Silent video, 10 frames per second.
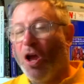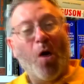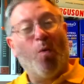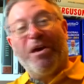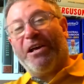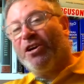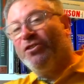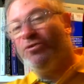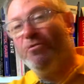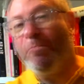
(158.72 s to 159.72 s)
we
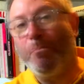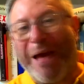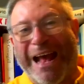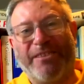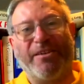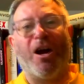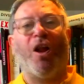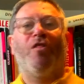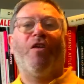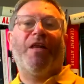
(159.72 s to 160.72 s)
can do better
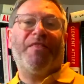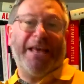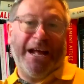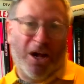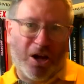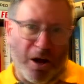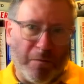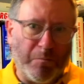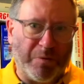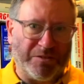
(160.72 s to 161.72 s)
than the
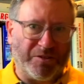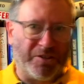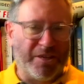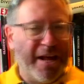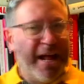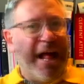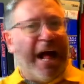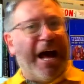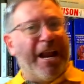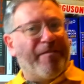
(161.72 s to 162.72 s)
incumbents.
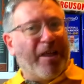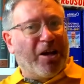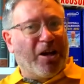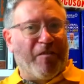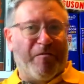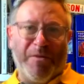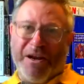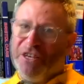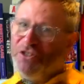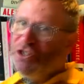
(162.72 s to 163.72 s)
And if a
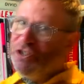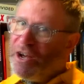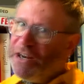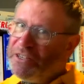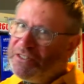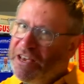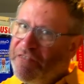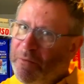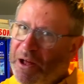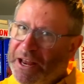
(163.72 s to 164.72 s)
government is trying to
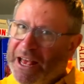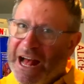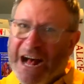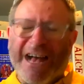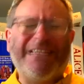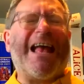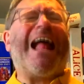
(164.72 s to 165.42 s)
save money, as